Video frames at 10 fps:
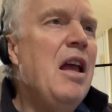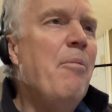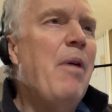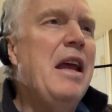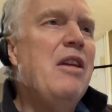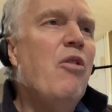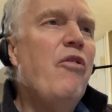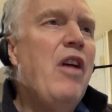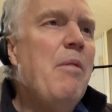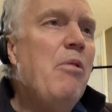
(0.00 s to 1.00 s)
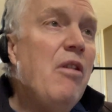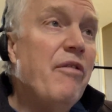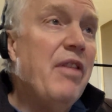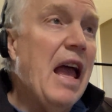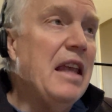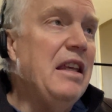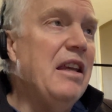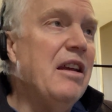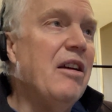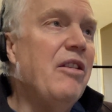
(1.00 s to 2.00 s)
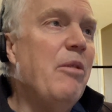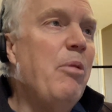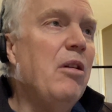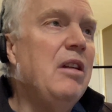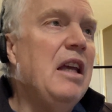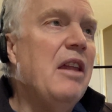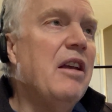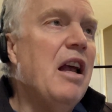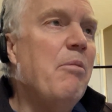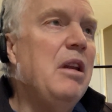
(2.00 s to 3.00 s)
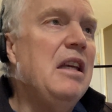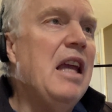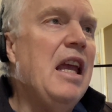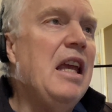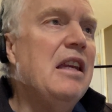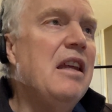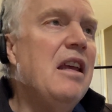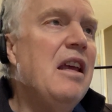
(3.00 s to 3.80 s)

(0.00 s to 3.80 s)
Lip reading: By November of that year, the building and the company gained